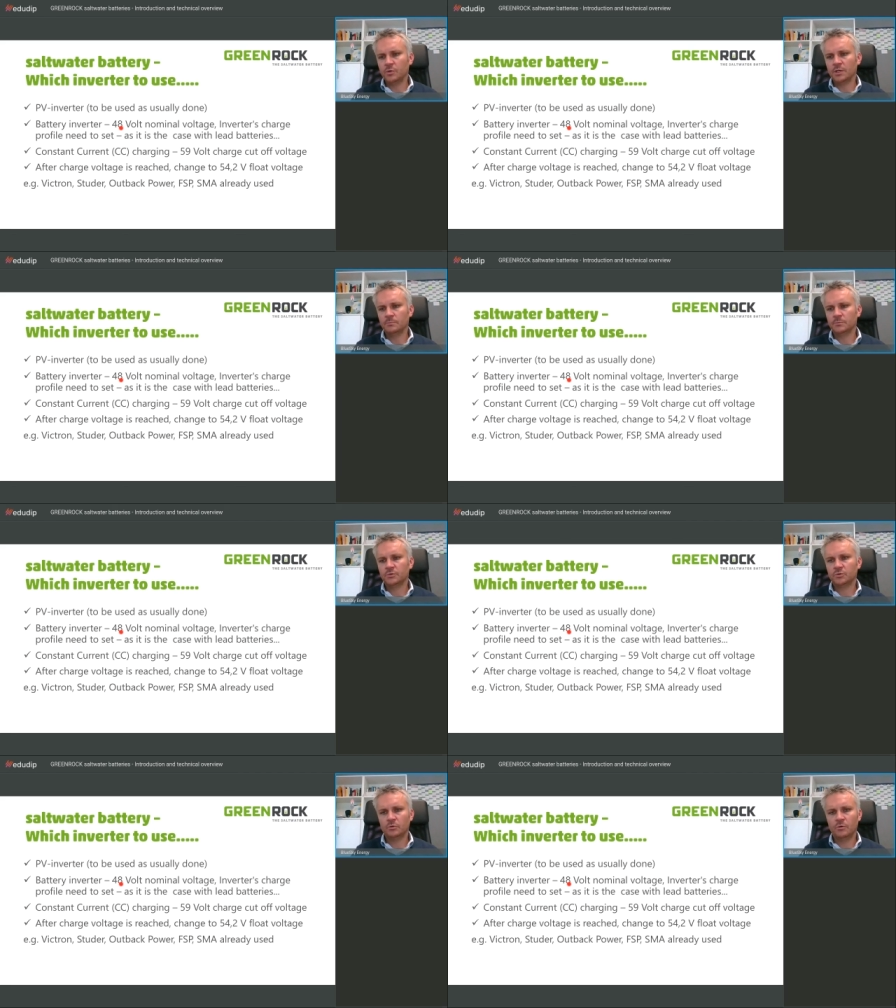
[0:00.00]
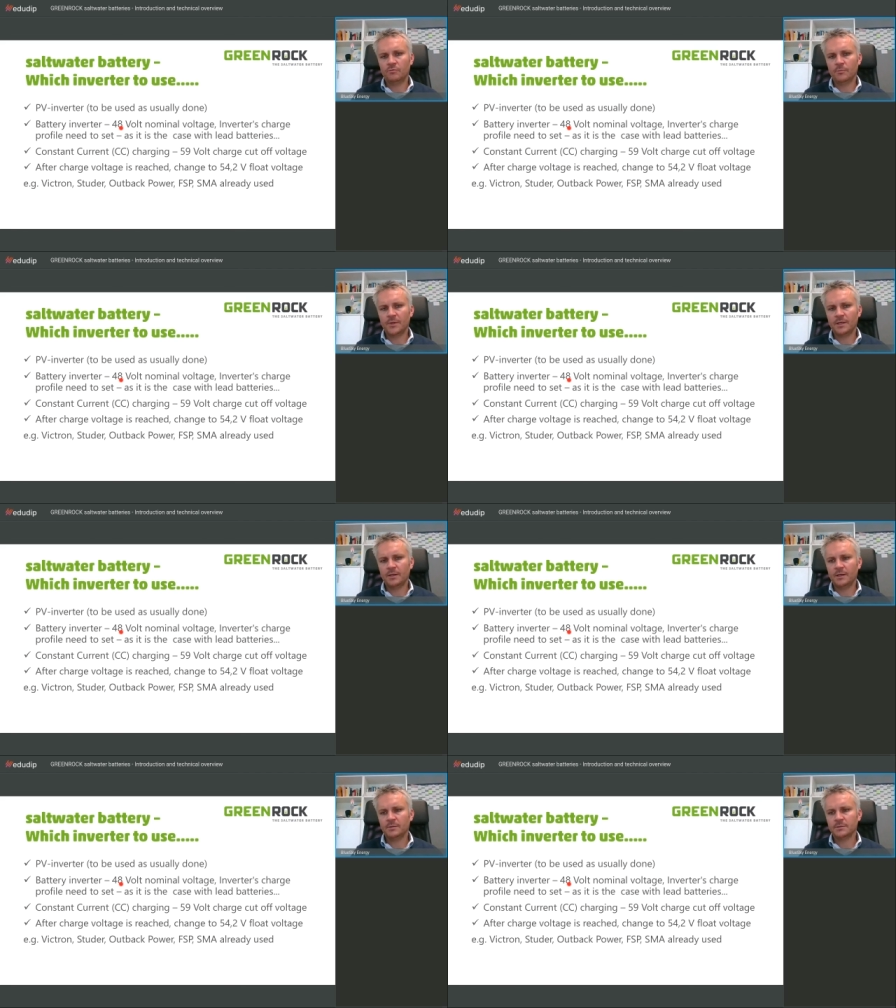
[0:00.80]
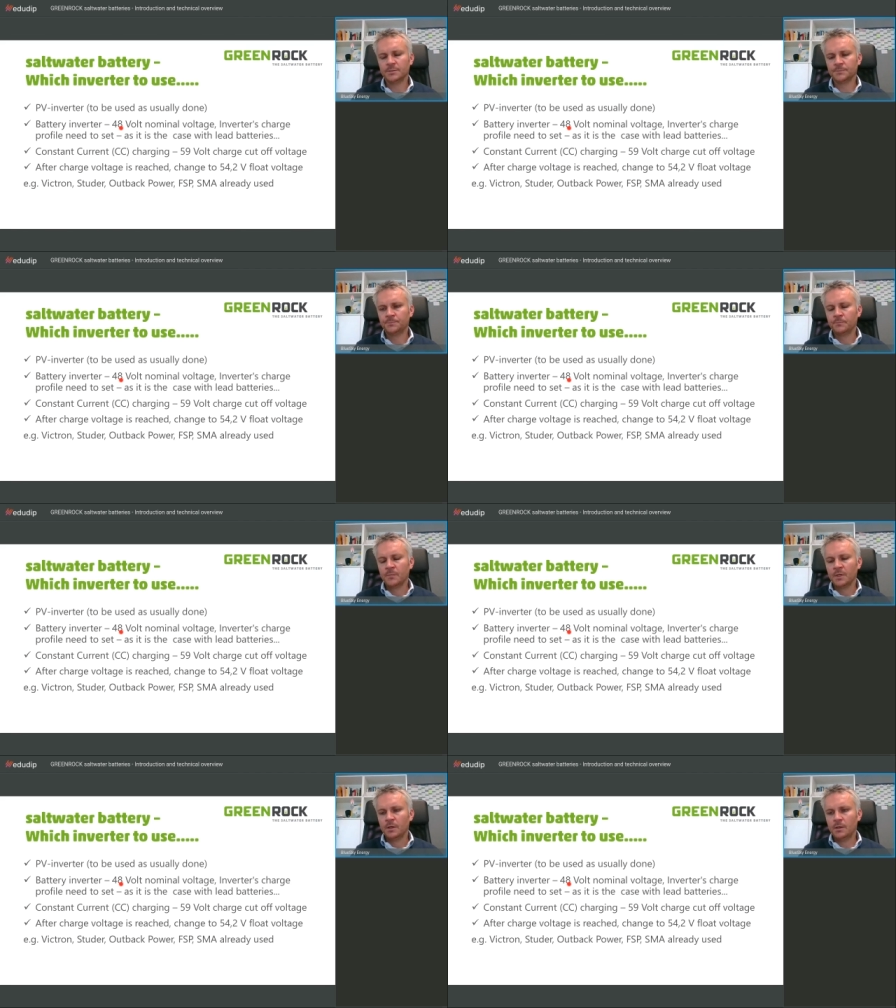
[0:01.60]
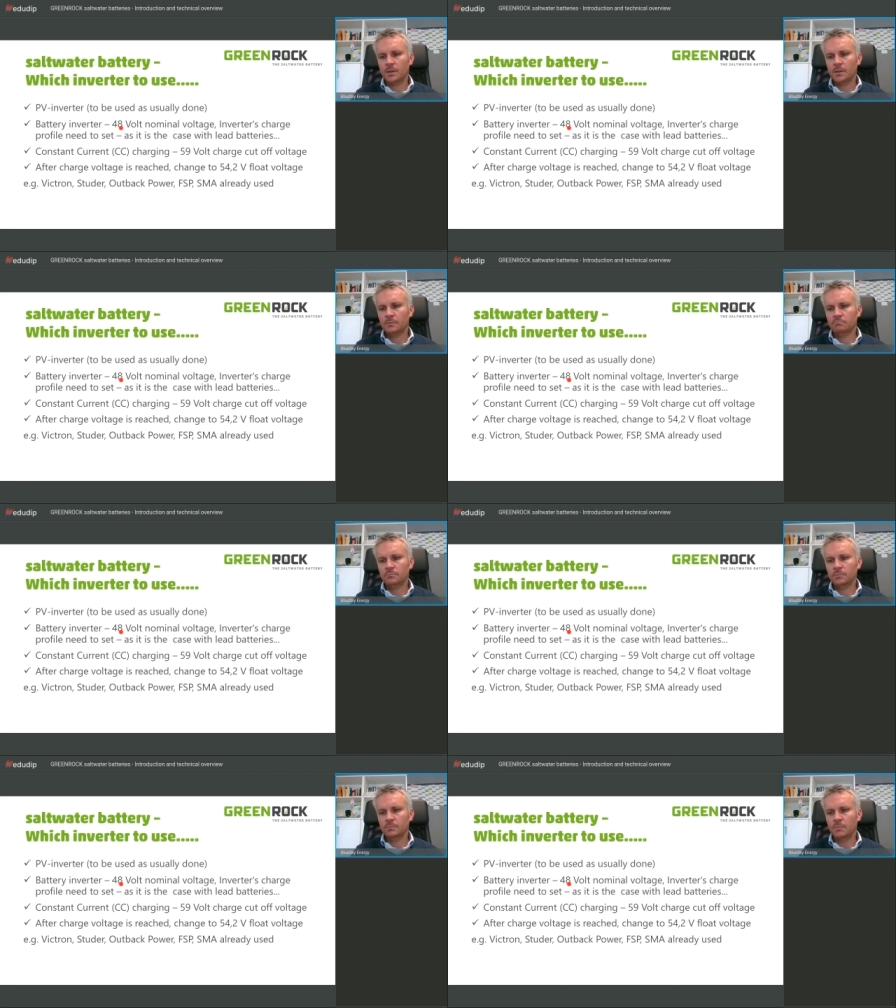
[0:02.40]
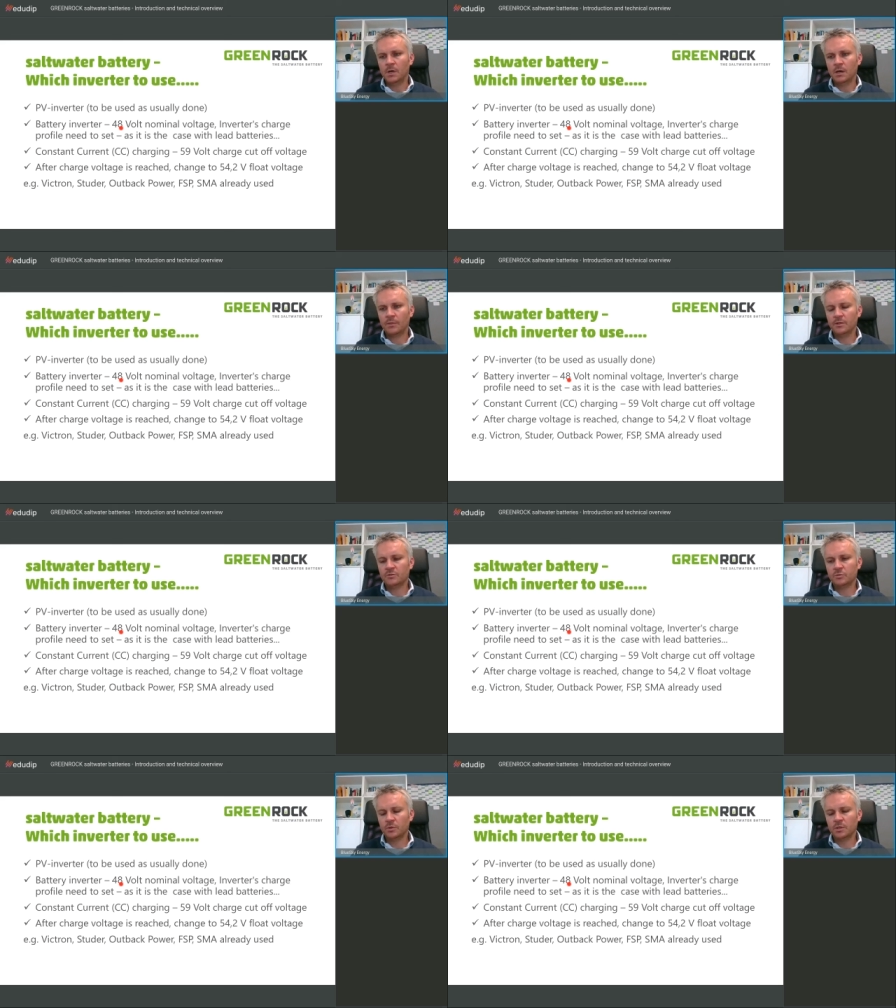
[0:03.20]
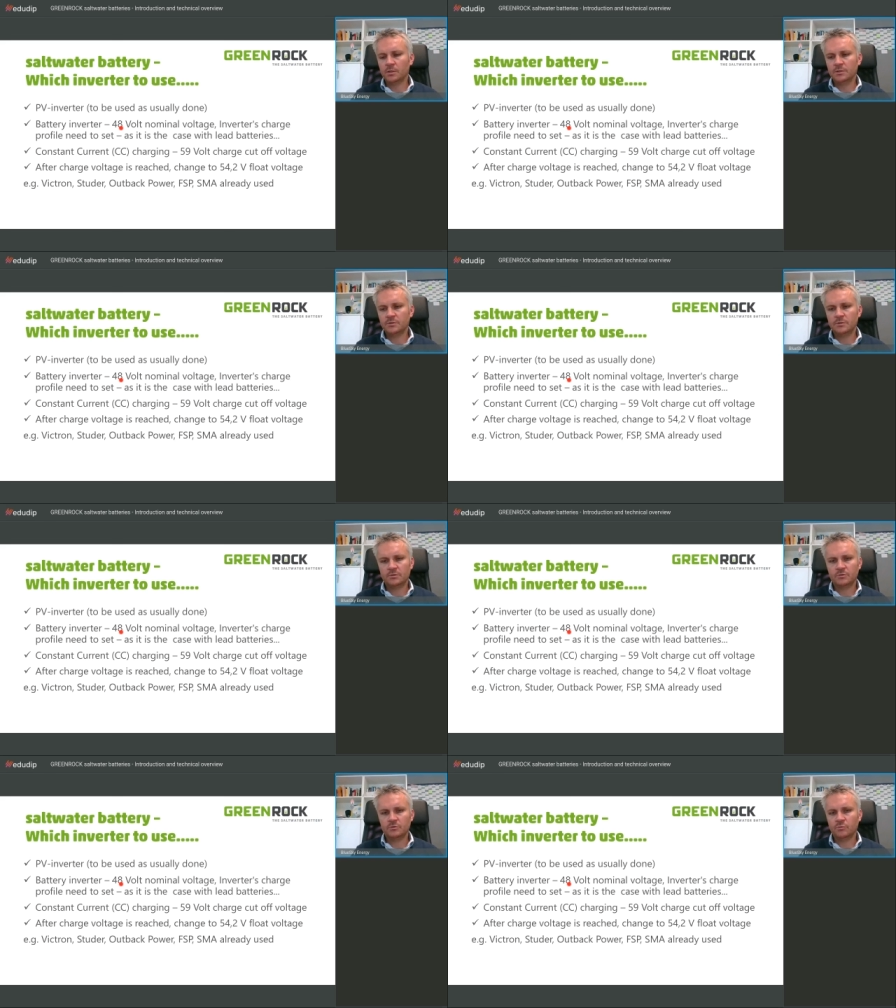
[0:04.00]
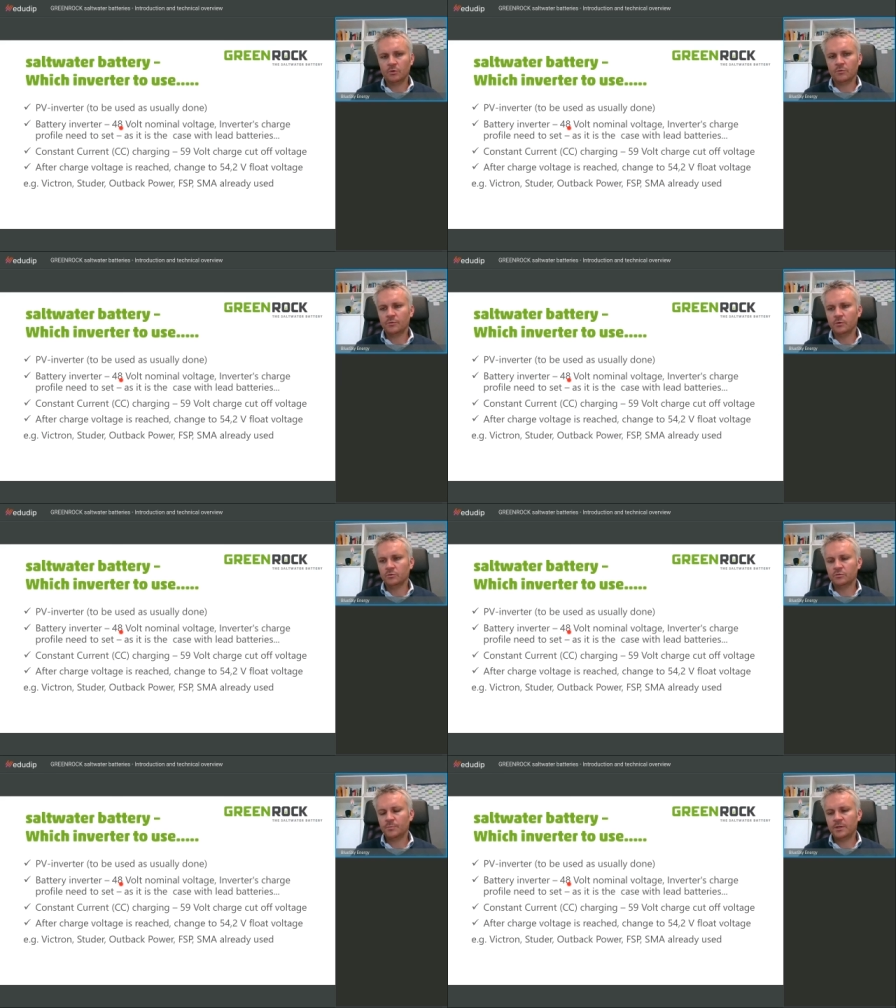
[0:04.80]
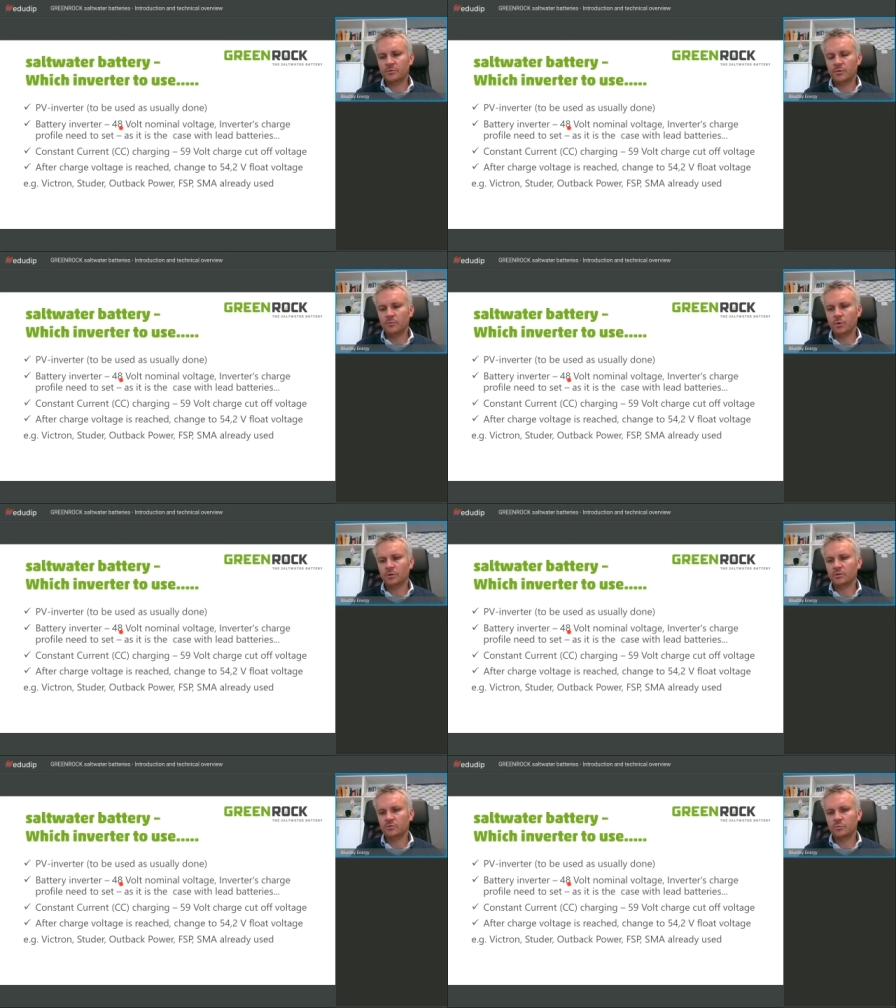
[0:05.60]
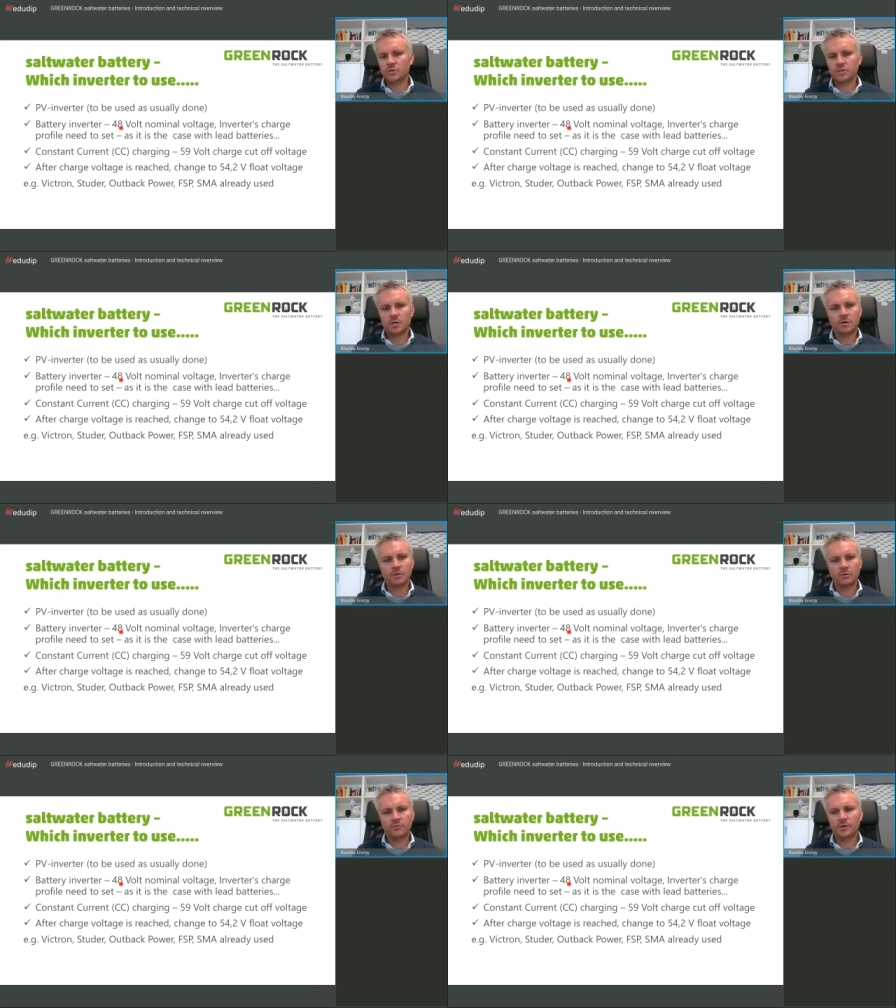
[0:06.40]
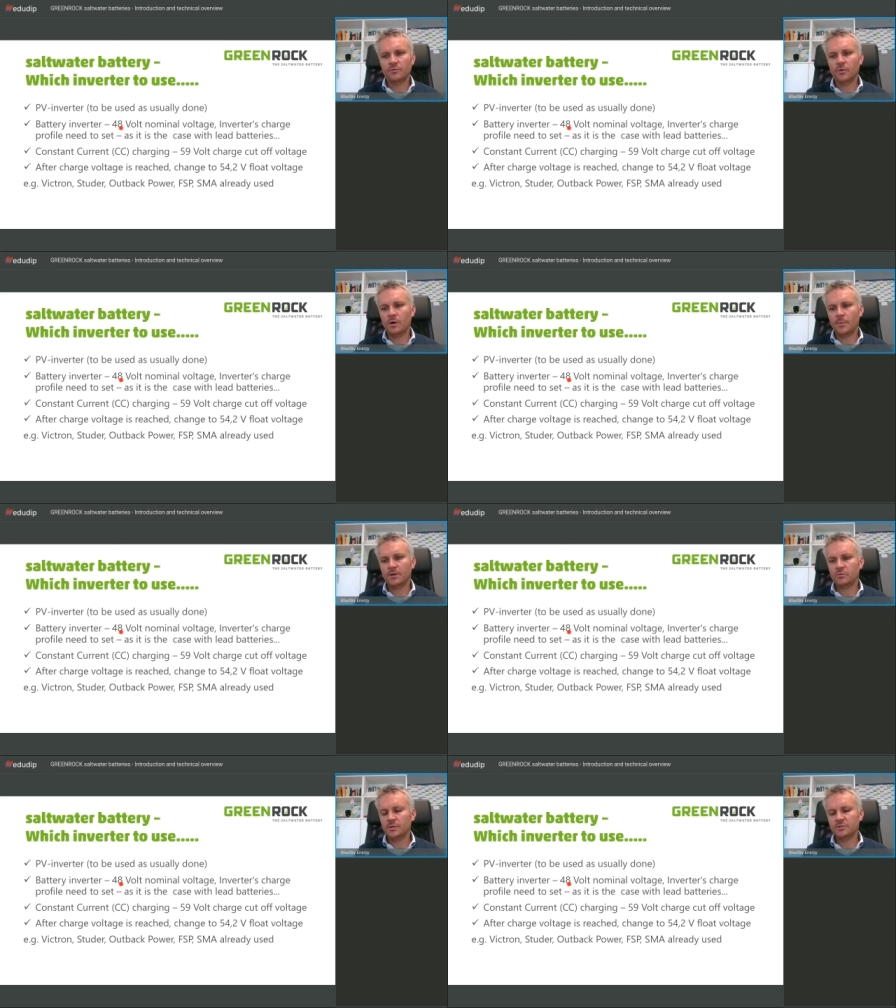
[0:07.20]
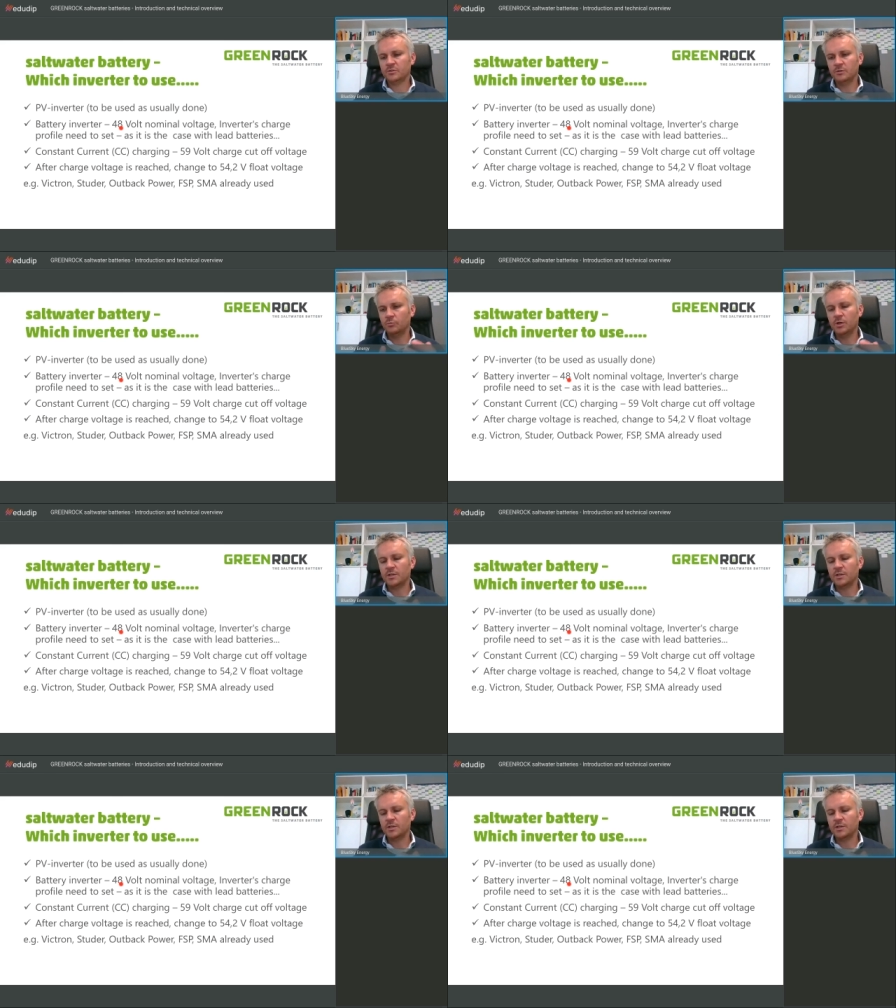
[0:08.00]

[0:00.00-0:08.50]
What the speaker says: I think Studa is one of those battery inverters which are a good fit for our batteries, and we executed projects with that already.